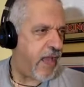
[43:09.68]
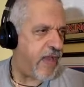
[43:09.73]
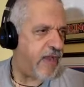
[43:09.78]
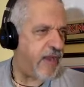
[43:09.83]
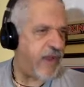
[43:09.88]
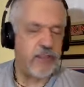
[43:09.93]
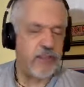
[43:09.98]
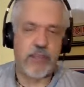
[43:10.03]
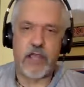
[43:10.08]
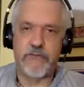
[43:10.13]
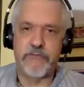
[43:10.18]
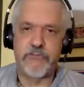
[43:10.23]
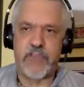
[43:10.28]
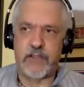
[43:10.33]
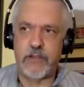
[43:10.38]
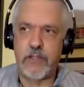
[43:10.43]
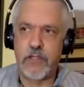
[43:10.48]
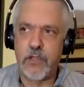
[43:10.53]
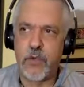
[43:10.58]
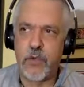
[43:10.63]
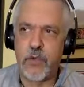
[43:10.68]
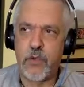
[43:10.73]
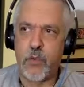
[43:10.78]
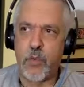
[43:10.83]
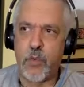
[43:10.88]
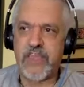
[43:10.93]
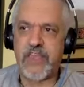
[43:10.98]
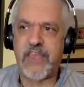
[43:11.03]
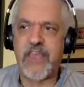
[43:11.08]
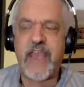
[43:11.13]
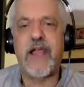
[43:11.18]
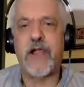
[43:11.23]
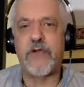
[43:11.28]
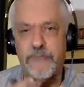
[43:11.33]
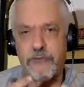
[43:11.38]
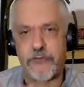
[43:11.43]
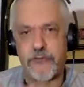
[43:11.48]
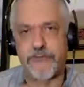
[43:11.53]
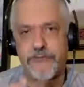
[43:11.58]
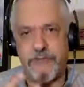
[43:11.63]
I love that we
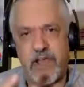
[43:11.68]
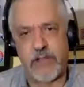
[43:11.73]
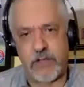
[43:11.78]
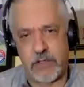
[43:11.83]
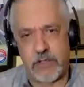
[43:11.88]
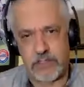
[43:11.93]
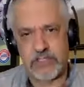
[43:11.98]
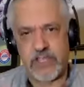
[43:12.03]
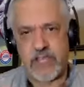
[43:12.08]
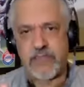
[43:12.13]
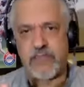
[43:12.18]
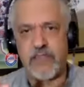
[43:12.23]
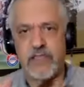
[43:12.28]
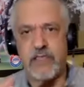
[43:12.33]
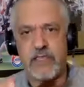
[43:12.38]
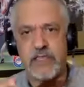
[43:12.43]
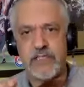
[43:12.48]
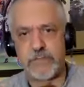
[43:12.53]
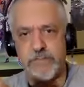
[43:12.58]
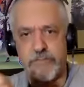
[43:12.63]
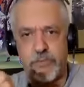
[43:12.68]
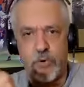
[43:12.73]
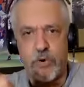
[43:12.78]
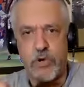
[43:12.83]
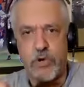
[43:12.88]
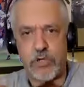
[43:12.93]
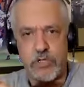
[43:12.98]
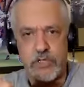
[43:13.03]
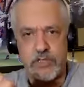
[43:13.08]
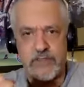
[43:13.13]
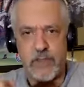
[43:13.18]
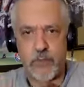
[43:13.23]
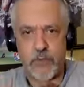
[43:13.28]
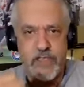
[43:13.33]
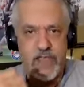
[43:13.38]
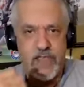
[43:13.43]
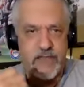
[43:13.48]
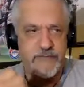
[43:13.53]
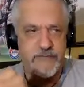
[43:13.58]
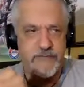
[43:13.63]
care for fighters. I think it's
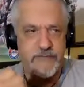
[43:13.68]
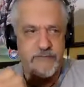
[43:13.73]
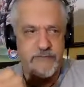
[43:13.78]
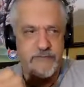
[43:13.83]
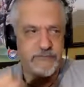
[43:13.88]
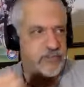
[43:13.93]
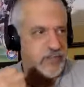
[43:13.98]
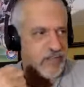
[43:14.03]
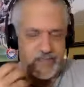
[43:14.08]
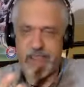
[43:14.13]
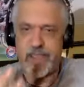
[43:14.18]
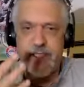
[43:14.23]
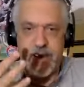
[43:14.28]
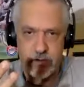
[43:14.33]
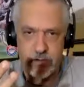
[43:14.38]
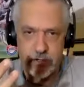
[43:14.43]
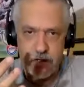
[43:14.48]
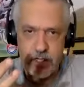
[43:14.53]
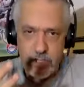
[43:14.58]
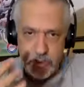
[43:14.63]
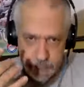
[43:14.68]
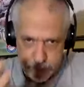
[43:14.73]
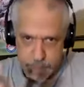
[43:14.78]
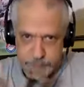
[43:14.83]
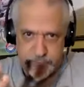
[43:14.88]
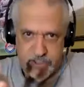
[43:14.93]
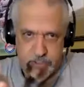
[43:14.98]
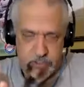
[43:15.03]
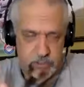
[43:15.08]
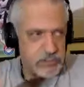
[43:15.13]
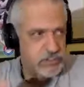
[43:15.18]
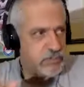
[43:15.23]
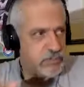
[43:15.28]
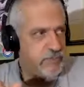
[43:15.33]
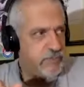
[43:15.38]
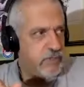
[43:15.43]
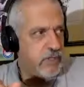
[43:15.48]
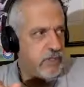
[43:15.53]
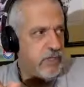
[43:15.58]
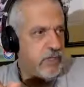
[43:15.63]
important that we have to care for
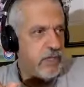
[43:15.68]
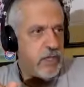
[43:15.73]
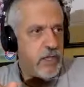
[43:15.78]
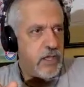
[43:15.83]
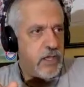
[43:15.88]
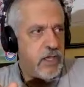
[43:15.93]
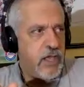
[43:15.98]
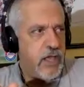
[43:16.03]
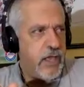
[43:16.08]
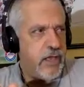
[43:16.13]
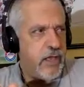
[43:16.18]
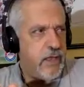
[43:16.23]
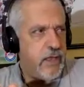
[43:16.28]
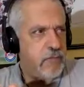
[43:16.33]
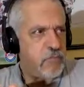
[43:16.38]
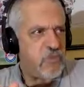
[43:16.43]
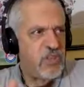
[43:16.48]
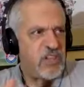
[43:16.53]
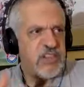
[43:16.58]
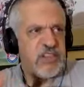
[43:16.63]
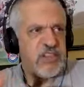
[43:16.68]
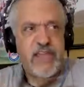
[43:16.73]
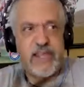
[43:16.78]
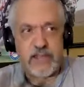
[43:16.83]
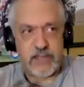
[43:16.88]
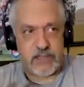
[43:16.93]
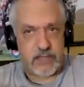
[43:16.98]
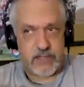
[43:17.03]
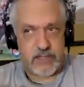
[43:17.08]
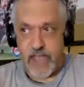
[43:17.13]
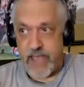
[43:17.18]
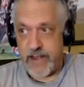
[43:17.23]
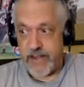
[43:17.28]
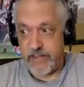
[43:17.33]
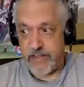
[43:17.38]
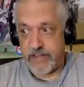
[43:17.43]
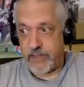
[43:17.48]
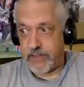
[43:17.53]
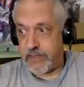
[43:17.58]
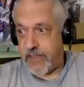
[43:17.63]
fighters. Lately,
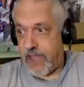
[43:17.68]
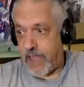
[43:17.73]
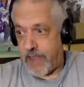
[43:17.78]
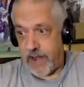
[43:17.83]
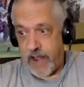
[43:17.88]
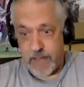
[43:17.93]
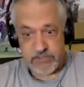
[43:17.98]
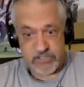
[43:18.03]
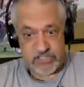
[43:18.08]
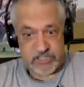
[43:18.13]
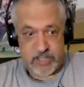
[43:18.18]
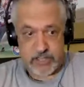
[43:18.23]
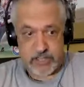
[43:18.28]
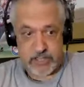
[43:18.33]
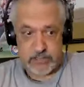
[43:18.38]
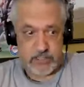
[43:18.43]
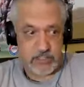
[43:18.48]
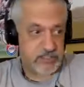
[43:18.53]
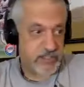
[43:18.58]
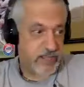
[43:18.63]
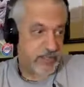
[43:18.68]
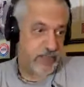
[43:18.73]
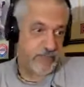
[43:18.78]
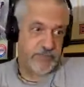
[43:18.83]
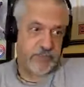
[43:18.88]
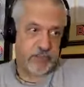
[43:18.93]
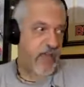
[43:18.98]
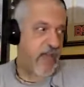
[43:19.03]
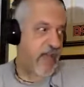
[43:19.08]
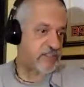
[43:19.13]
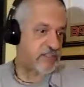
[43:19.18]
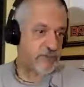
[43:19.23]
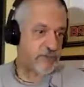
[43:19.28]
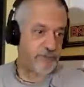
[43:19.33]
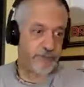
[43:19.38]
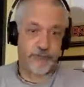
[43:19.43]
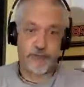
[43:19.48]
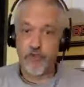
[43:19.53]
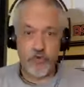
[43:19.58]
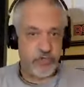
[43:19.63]
and I'm saying this like in the
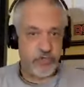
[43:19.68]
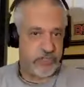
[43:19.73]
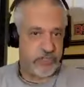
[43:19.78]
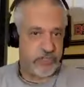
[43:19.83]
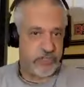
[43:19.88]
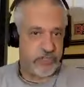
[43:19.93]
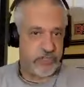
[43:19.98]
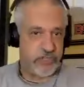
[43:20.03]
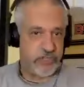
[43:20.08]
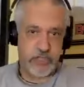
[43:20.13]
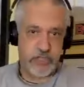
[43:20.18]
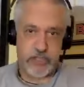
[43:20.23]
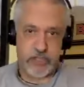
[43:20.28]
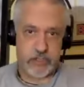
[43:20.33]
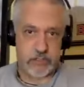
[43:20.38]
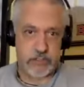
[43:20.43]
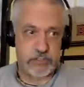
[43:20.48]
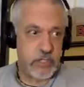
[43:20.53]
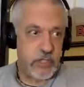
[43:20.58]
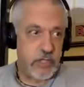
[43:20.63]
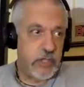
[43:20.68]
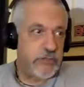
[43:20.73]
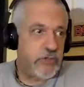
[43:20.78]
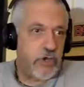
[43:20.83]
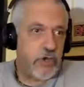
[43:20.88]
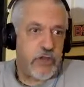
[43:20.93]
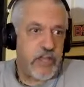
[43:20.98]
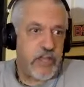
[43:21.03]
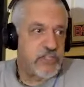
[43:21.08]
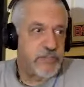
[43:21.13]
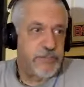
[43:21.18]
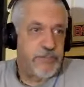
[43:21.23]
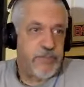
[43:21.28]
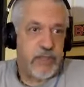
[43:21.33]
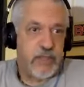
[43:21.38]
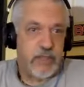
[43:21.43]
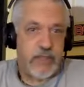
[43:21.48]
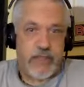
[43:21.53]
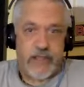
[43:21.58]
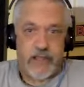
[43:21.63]
last few years, there has
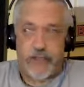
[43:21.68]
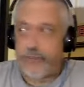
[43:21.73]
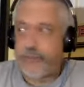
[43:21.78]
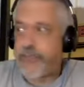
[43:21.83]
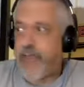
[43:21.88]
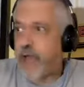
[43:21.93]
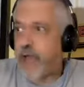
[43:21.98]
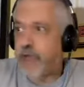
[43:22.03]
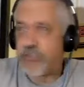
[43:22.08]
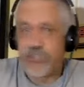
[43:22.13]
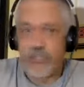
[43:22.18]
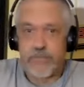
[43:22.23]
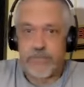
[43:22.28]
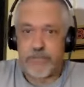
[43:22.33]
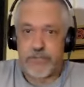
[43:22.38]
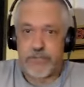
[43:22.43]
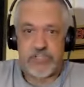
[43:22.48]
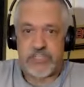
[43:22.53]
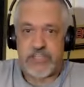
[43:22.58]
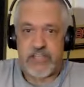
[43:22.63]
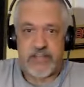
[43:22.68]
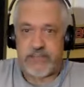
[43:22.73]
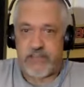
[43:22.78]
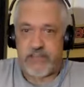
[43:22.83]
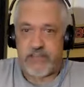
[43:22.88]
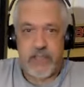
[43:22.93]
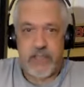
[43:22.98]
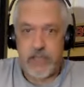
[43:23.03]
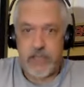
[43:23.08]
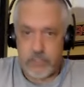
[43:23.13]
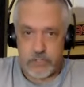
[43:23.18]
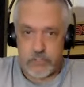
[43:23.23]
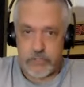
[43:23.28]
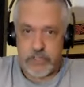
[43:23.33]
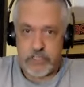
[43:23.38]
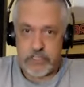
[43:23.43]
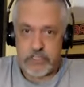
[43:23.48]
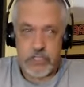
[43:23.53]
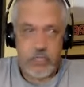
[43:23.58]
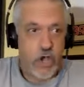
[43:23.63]
been like 1,000%
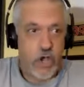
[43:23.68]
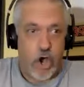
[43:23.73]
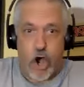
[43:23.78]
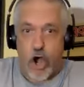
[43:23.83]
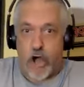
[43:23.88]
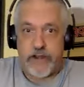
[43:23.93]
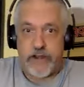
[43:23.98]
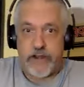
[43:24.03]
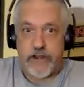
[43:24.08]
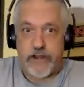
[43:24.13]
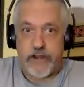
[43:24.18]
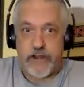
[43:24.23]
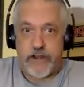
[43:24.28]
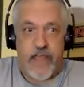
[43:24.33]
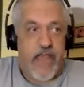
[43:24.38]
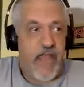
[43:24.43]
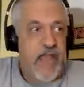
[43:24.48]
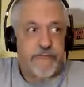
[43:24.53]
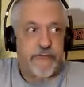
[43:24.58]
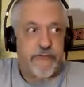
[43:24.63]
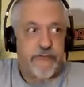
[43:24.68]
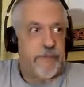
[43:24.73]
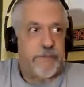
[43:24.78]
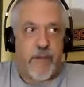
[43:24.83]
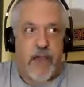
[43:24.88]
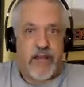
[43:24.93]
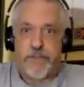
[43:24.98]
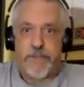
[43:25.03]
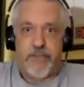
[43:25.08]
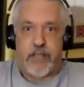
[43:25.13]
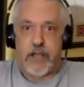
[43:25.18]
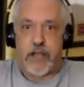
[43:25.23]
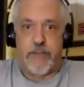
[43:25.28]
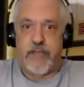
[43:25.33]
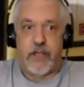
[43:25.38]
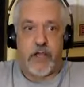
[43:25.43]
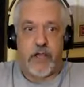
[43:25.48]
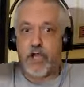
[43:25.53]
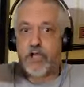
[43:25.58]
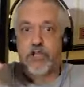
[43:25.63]
increase on everybody
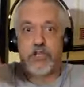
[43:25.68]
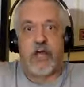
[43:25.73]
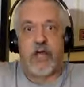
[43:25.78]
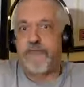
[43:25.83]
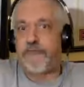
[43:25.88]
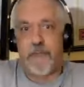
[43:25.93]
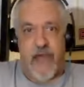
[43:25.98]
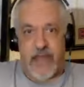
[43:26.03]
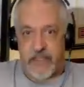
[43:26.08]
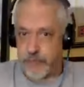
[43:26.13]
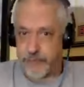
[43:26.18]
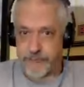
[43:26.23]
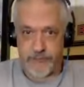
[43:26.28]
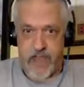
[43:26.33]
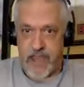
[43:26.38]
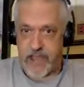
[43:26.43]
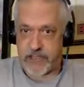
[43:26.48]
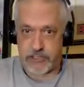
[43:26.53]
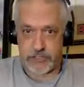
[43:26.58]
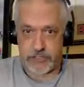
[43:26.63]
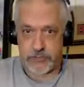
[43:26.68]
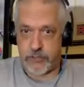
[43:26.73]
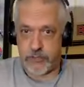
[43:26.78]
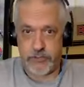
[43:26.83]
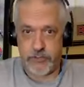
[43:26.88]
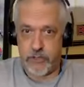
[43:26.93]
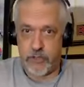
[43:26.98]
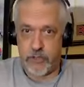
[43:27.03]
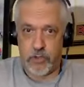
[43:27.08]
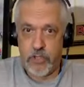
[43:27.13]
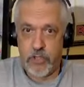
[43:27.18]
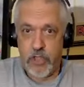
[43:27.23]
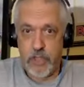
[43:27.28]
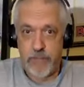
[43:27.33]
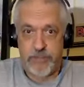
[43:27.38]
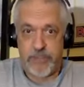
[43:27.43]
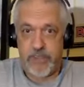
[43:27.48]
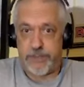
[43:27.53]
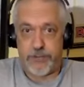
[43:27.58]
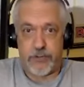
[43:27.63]
becoming a glove manufacturer.
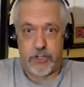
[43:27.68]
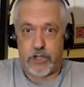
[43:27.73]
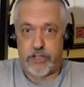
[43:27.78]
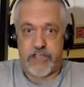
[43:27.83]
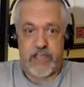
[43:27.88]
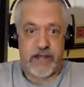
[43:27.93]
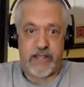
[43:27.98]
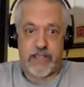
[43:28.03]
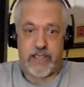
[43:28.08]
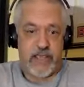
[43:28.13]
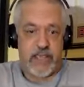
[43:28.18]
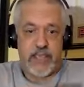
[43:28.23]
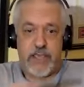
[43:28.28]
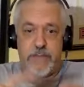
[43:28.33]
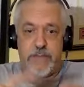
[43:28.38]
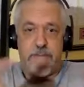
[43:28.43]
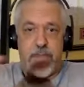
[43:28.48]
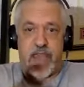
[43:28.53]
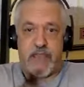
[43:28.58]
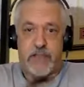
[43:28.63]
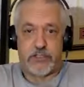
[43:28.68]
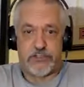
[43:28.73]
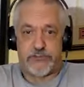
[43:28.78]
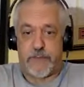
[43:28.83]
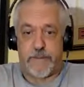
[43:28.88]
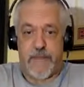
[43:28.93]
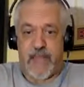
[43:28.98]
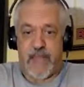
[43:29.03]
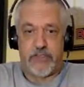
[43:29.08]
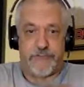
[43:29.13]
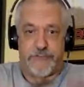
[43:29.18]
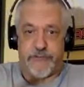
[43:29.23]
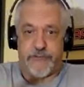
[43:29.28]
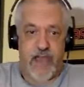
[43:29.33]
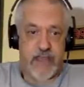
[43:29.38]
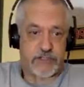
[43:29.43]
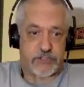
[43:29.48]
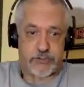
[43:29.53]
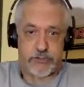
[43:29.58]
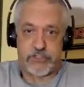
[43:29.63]
People are getting emails from
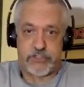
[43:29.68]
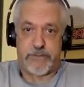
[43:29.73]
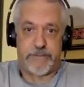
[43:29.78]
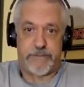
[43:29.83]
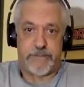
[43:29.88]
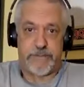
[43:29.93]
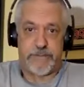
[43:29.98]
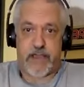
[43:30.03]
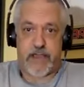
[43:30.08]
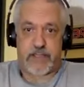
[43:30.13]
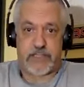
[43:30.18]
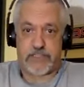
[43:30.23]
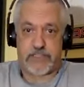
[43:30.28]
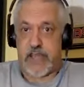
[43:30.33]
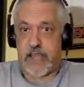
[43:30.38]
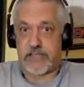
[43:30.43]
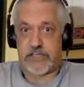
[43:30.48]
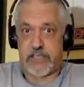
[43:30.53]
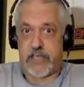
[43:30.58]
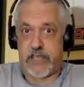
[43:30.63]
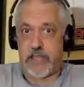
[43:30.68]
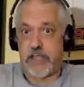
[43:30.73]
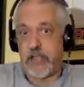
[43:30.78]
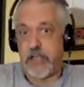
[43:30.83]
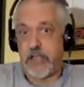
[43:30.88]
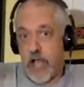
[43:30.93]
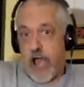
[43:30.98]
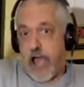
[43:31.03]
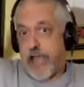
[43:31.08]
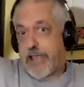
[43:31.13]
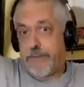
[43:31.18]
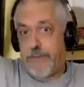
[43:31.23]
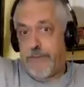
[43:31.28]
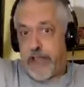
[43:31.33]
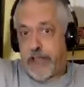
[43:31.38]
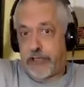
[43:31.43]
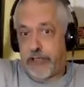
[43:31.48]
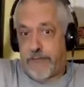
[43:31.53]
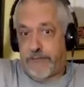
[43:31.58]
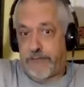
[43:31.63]
manufacturers in Pakistan saying,
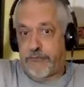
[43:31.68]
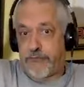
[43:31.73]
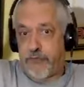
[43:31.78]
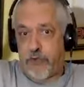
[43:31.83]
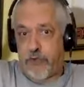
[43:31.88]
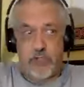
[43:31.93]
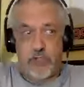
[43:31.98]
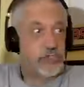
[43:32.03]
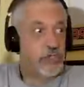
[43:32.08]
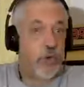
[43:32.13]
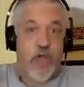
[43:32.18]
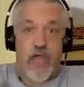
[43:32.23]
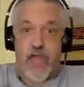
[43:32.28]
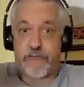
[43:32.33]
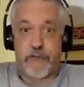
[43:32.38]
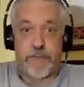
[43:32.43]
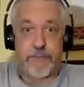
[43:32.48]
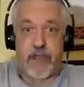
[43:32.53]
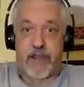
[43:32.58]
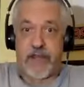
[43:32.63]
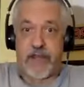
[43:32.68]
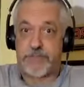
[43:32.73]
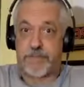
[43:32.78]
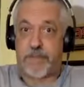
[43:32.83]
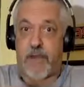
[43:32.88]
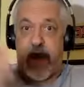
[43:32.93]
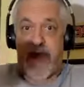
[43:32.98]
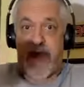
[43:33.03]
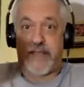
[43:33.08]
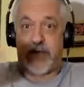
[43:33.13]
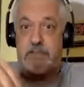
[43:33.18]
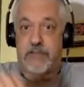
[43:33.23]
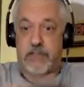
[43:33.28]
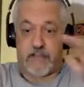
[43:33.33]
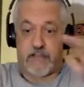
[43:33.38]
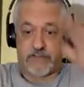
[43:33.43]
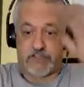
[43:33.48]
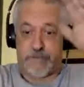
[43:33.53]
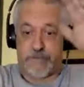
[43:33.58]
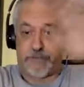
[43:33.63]
I can make gloves for you. So everybody's
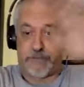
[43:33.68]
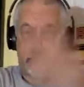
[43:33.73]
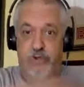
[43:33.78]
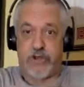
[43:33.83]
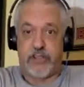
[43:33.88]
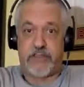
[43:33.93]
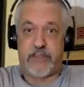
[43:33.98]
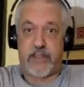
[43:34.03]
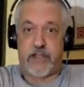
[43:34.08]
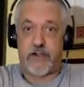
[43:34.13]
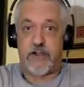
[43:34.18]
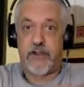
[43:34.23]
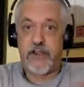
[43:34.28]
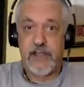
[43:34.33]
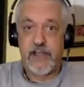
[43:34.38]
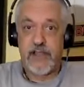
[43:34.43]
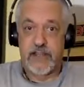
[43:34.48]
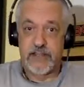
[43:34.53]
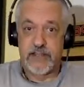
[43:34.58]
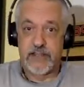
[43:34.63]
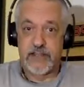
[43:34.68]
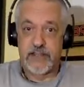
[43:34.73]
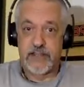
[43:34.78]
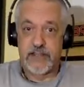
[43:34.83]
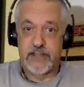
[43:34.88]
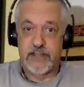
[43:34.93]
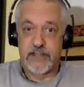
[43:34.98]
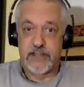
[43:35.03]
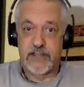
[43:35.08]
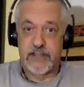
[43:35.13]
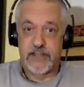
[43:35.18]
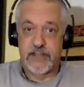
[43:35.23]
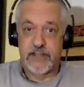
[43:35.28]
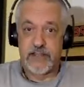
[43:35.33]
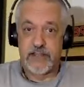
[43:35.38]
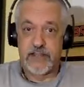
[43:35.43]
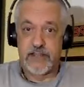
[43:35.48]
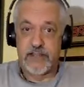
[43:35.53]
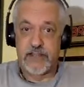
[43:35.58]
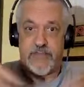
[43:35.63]
buying gloves and putting their label
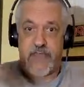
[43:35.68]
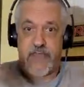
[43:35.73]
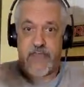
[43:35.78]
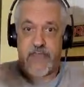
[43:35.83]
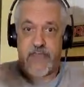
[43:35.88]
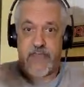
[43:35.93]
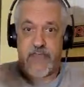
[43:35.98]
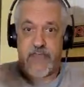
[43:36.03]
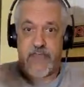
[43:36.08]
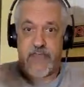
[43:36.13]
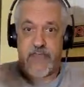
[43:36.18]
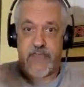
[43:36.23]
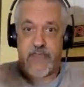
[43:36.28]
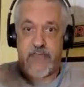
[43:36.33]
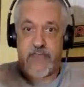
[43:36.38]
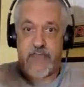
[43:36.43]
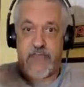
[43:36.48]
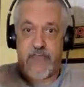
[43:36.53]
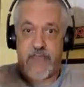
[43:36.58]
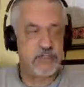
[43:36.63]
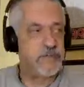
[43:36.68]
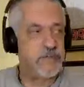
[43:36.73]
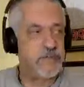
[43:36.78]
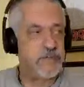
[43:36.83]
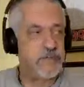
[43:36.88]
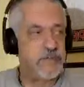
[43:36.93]
on it, and they have gloves.